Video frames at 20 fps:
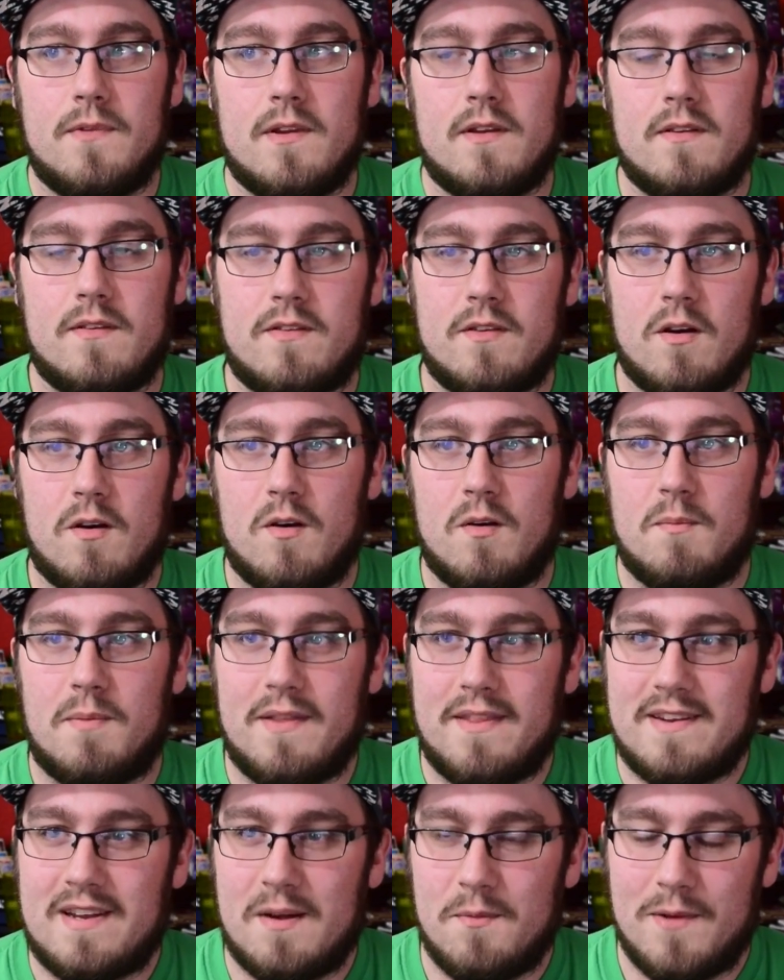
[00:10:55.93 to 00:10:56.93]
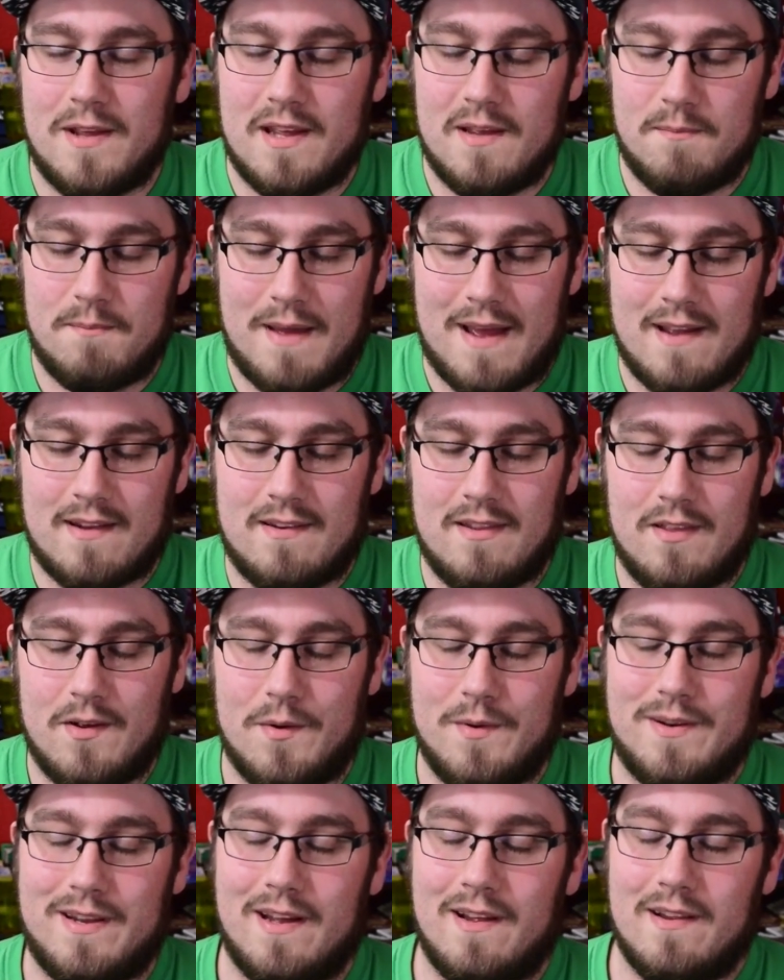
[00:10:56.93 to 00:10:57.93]
So by the time we get back to the
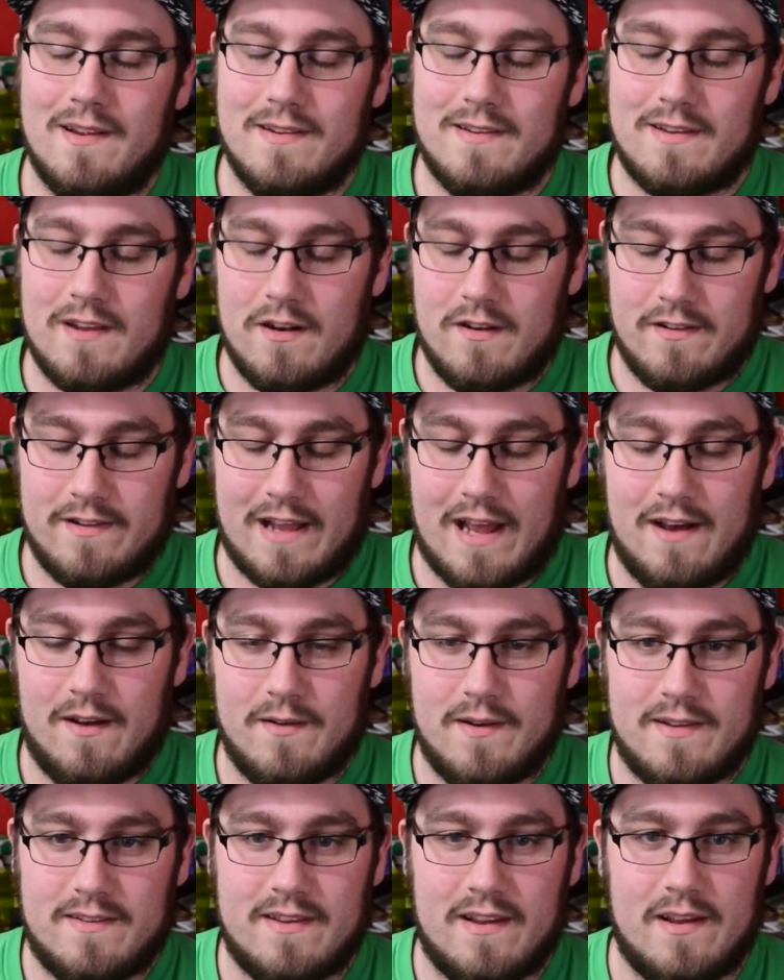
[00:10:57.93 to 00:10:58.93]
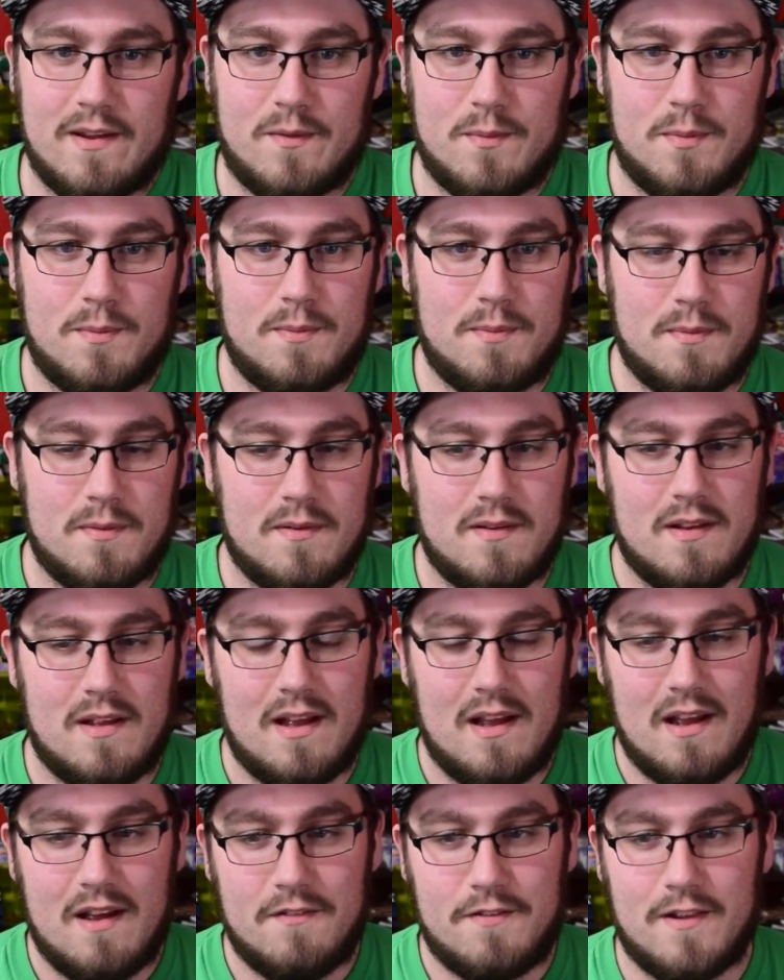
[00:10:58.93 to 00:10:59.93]
hotel and settled down, it's like,
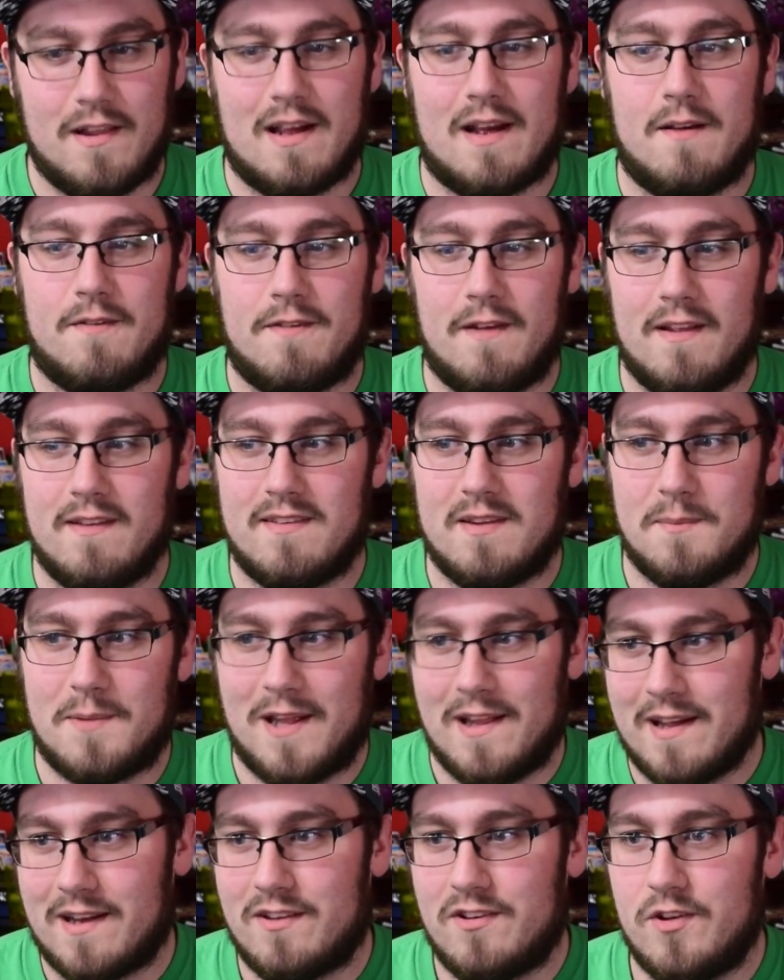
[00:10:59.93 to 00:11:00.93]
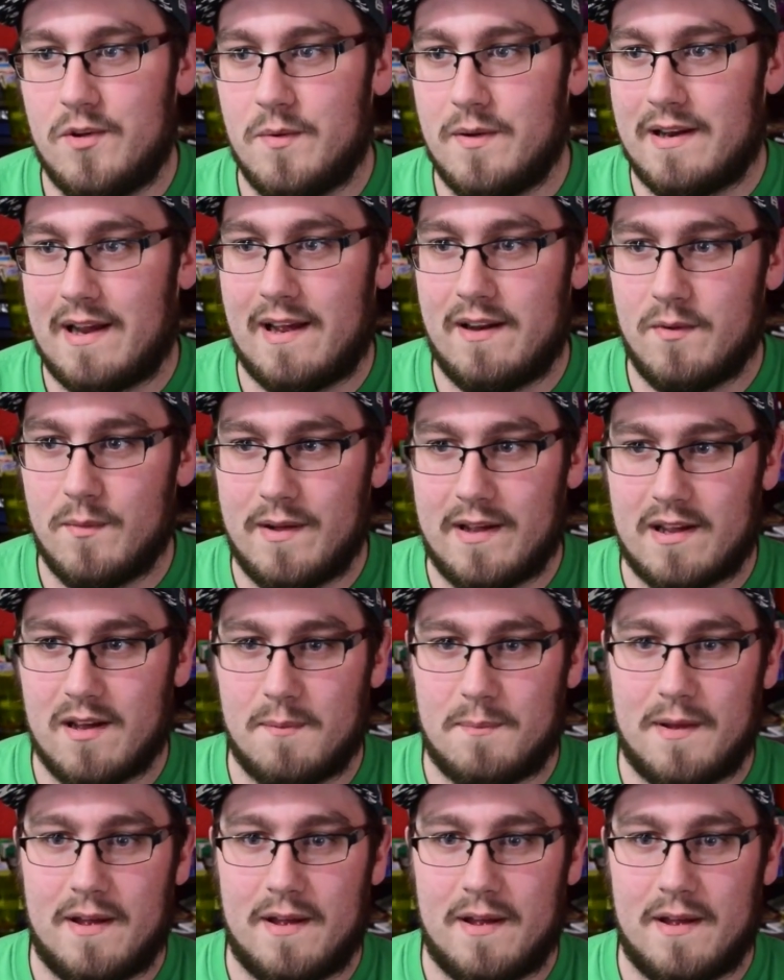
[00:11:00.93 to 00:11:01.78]
I feel like I fell asleep at like 2 and had to wake up